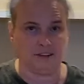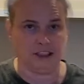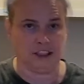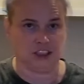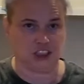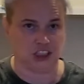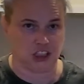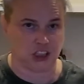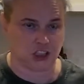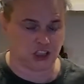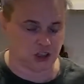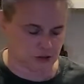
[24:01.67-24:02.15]
the
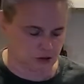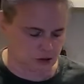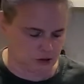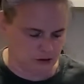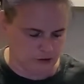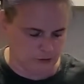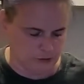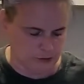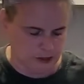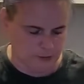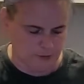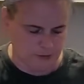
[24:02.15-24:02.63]
ginger or
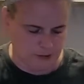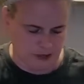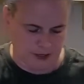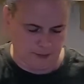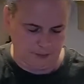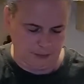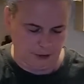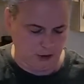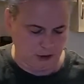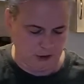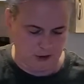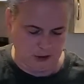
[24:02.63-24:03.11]
the red
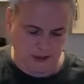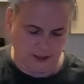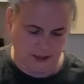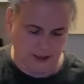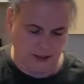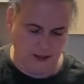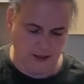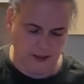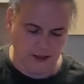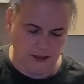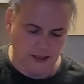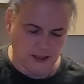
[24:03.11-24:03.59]
peppers in
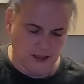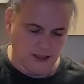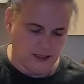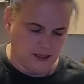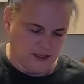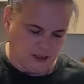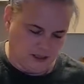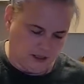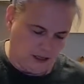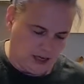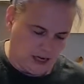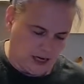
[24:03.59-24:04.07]
it.
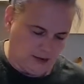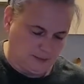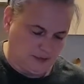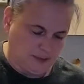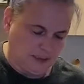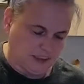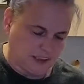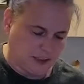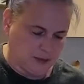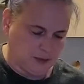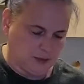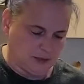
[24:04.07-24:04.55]
I'm
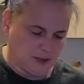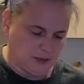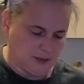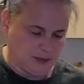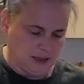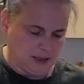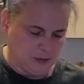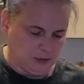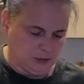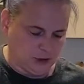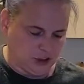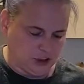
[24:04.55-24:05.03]
assuming the
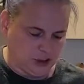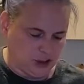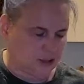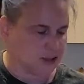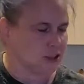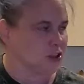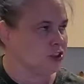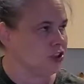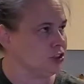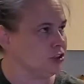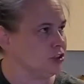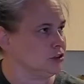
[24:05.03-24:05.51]
meat was
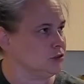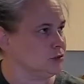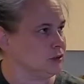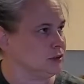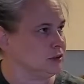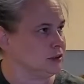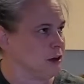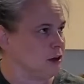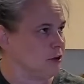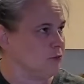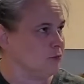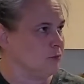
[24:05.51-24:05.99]
just cooked with
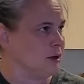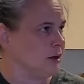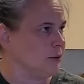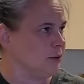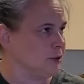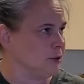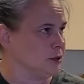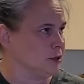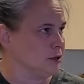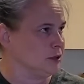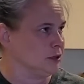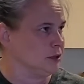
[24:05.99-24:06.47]
salt and
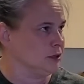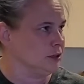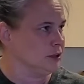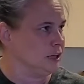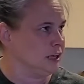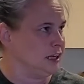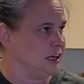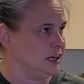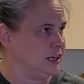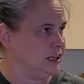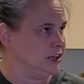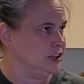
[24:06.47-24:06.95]
pepper
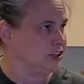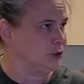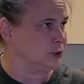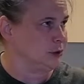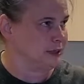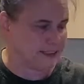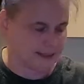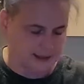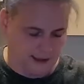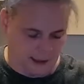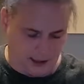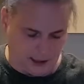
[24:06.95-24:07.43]
and
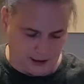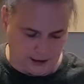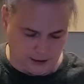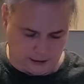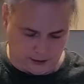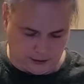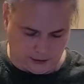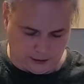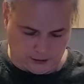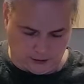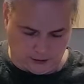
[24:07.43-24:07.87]
soy sauce.